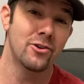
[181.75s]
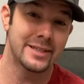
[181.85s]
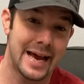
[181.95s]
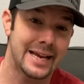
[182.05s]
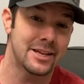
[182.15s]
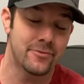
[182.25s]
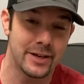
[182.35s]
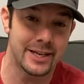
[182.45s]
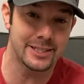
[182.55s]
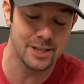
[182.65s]
90
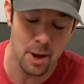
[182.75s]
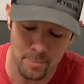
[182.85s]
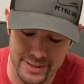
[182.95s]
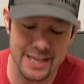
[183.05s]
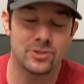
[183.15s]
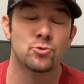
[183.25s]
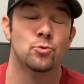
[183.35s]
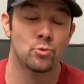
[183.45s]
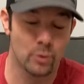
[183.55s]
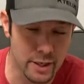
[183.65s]
feet is, but that's
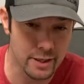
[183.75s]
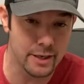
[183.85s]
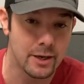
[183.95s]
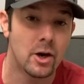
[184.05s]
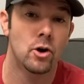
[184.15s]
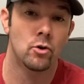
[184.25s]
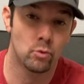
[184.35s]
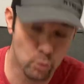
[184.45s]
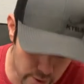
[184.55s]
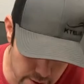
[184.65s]
really,
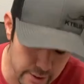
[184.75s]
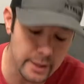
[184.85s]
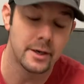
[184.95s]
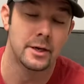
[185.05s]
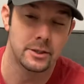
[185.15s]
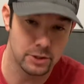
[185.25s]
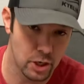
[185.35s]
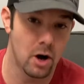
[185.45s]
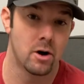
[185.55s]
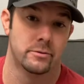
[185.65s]
really
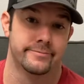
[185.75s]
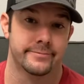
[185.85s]
tall.